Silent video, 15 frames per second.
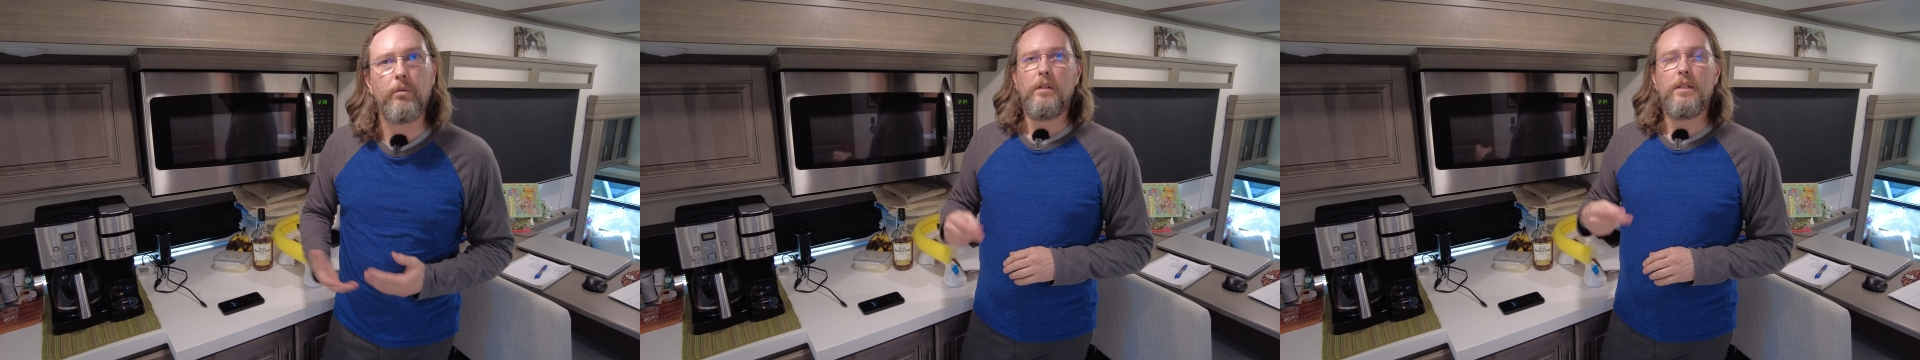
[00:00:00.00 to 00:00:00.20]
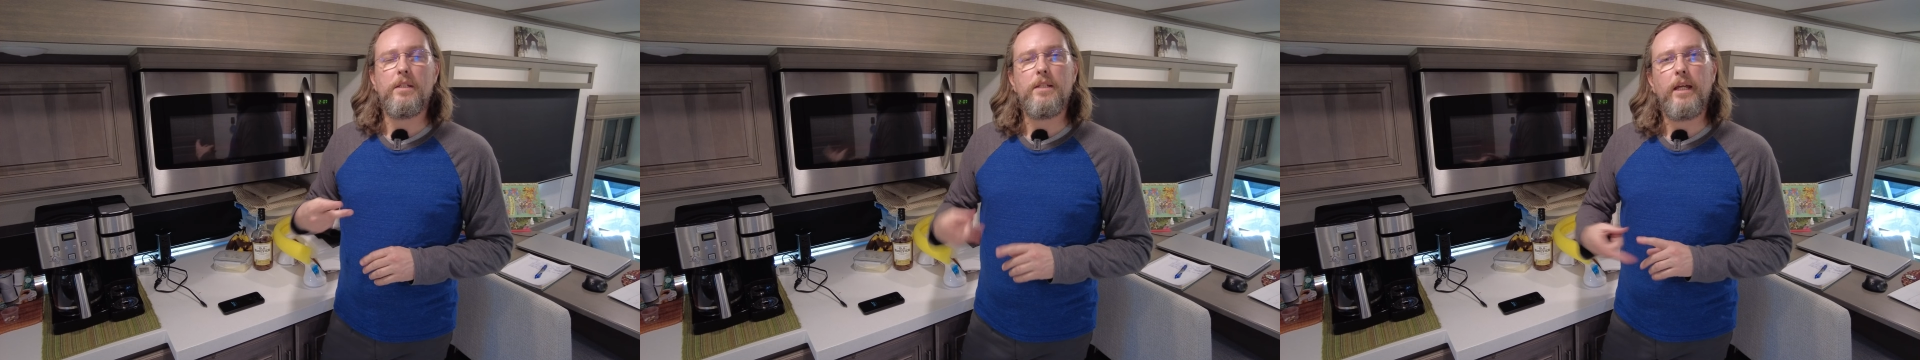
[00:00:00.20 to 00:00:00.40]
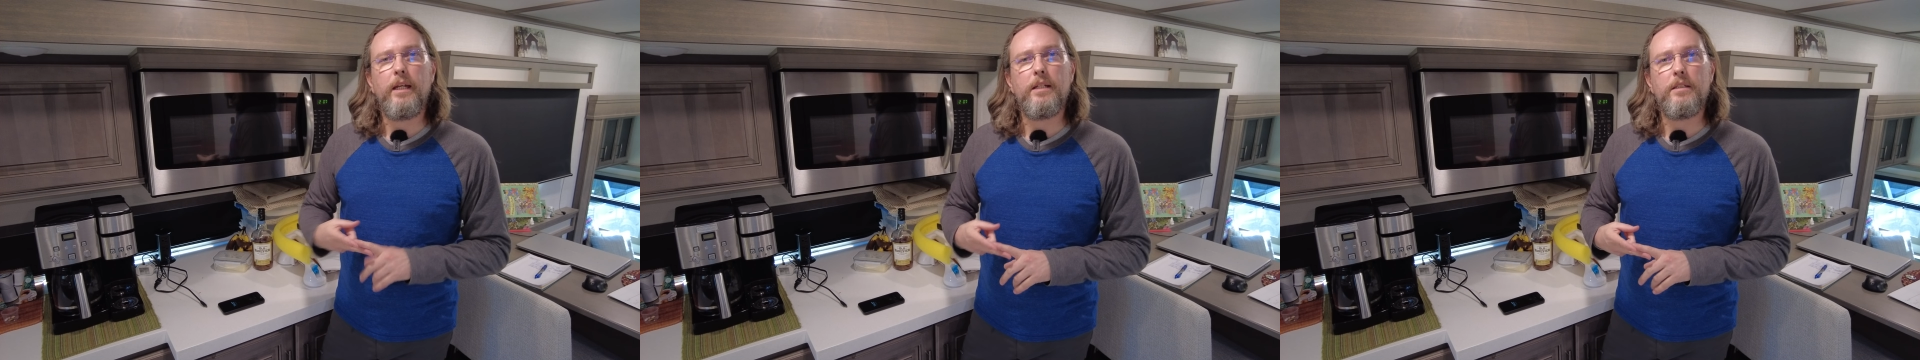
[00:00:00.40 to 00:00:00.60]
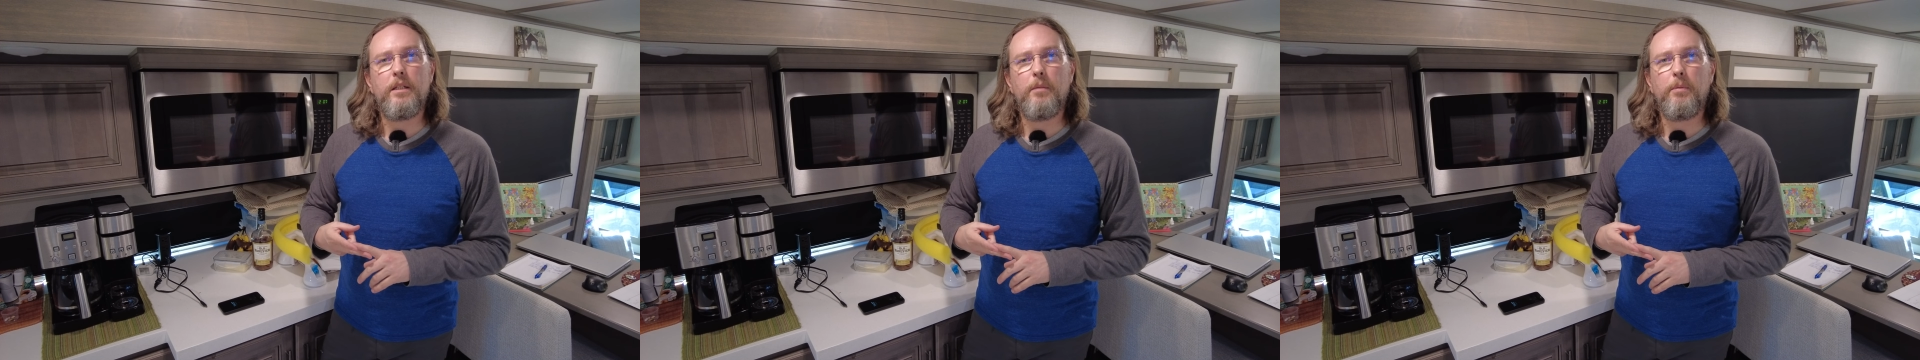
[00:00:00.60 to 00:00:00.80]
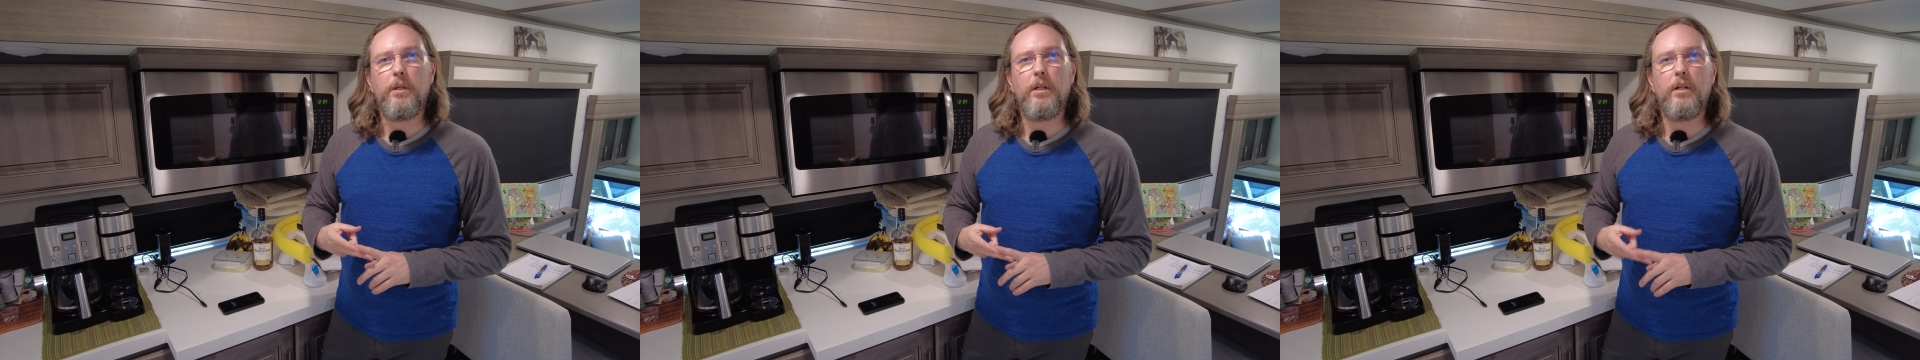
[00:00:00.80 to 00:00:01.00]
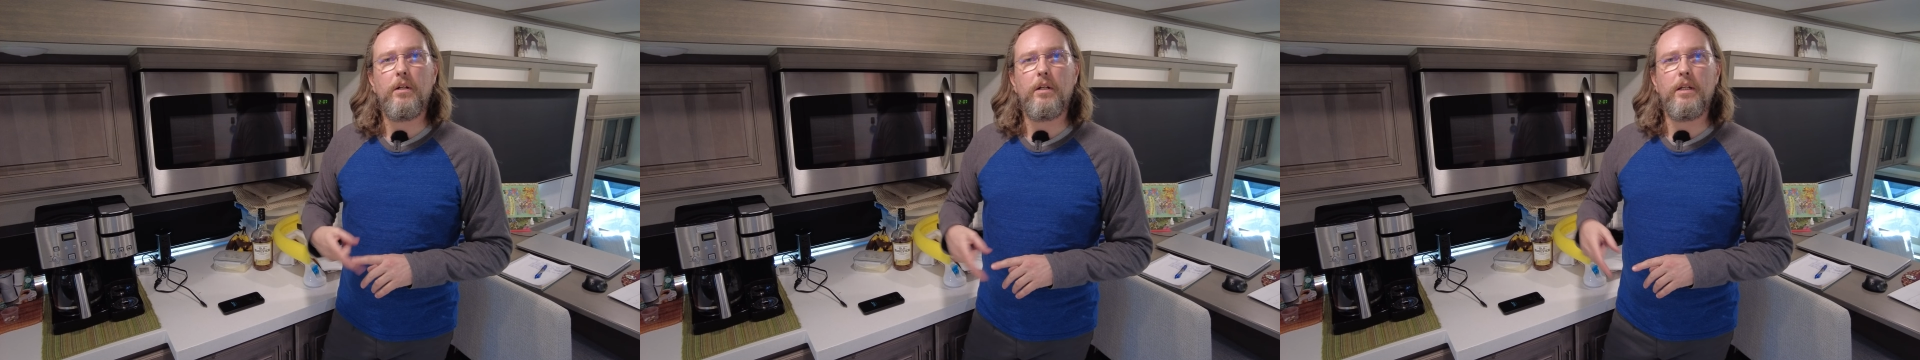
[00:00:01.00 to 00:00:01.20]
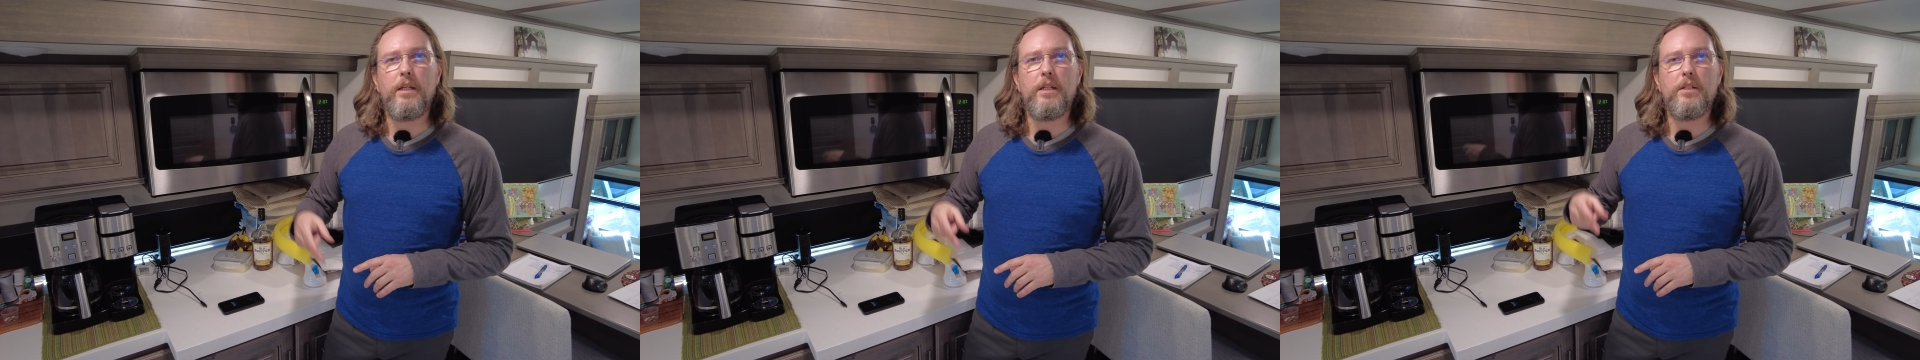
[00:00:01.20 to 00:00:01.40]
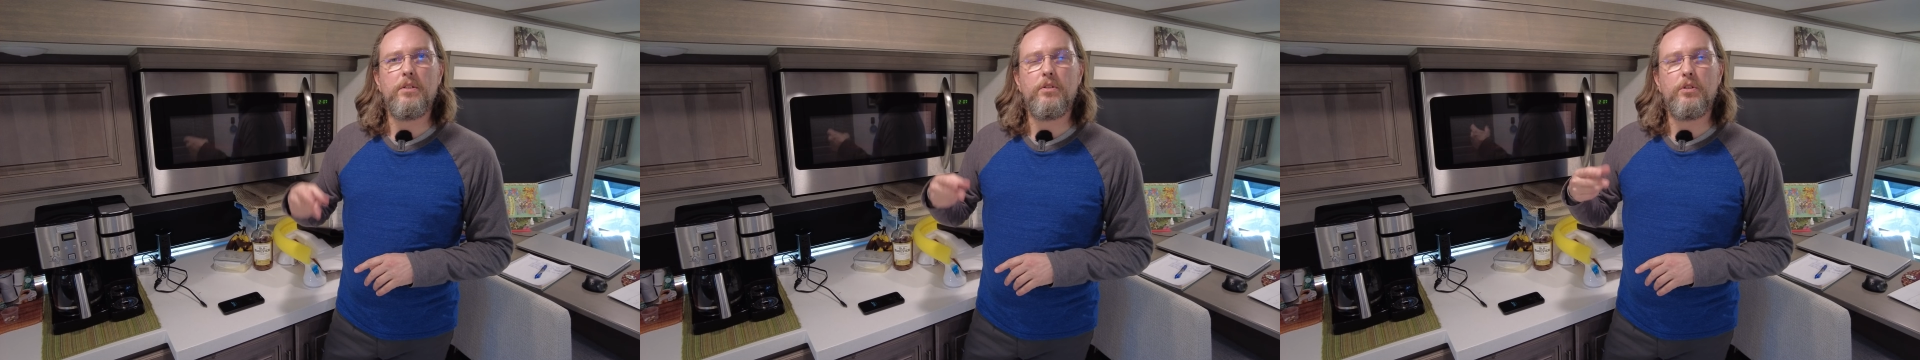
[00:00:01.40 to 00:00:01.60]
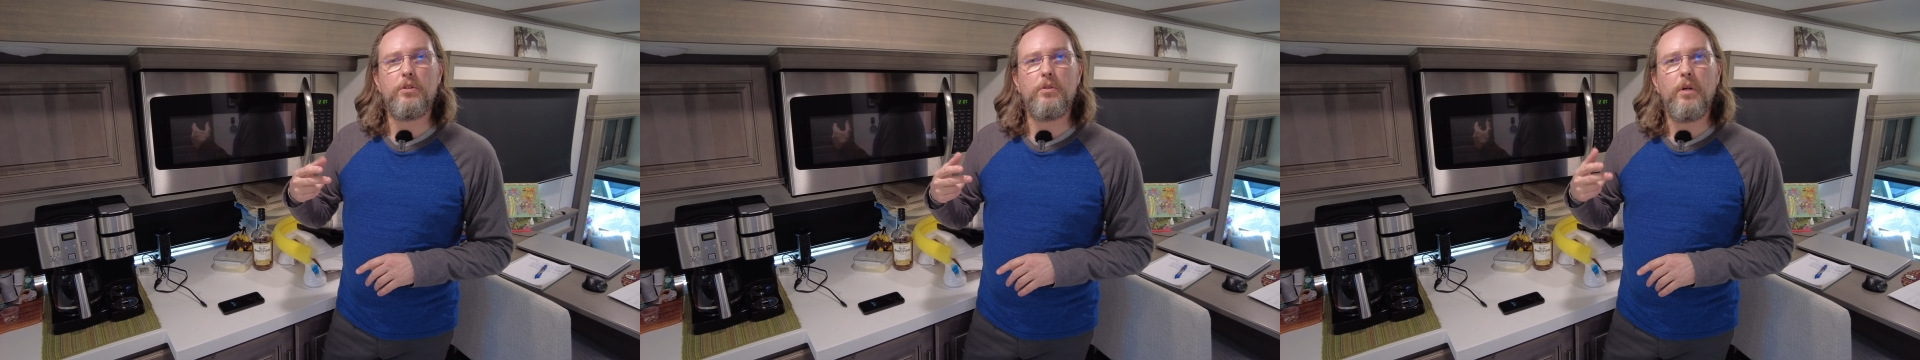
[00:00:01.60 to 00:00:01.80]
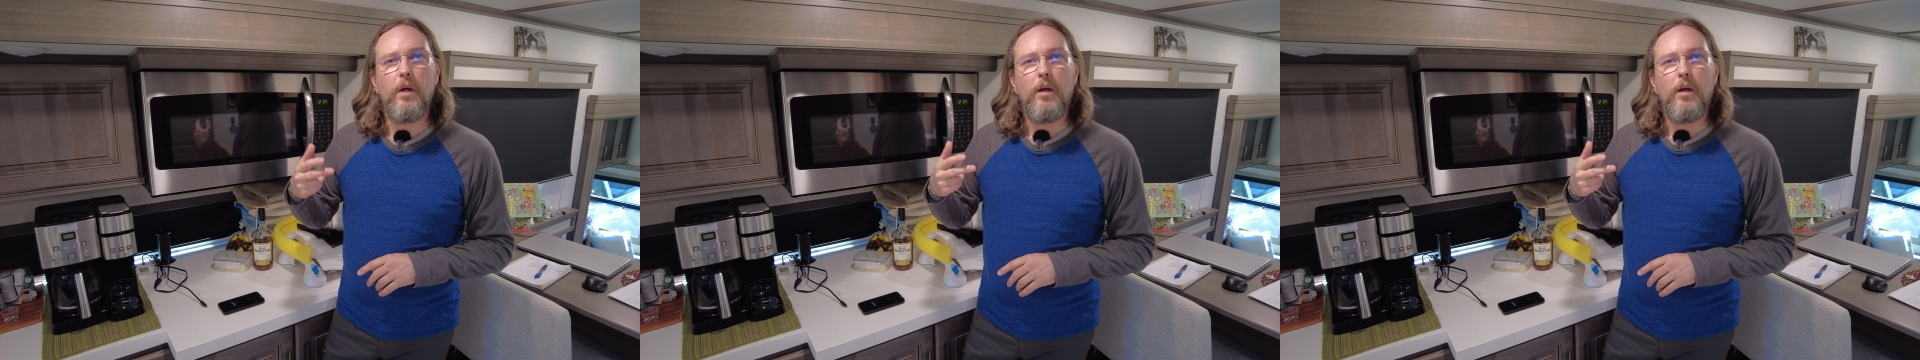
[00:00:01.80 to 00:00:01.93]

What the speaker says: The second tip here is to